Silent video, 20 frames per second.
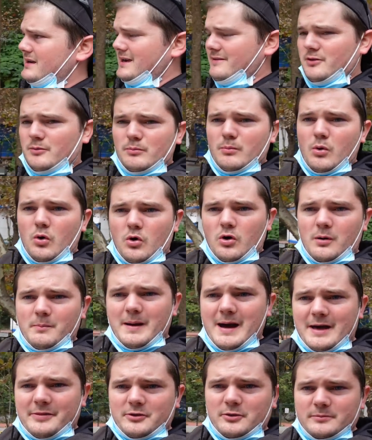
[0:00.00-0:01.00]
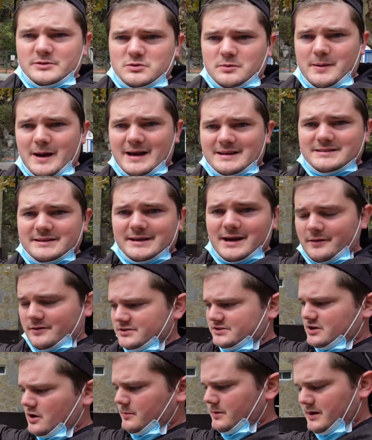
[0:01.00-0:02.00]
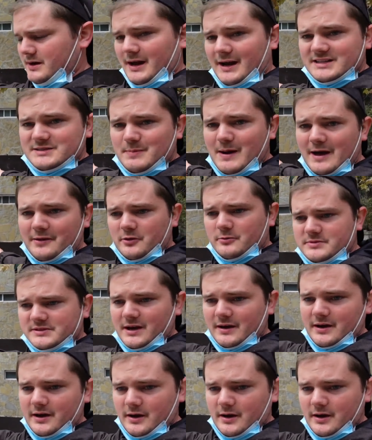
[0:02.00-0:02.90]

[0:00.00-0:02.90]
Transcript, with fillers: Even more bathrooms we're passing now. There's so many nice bathrooms out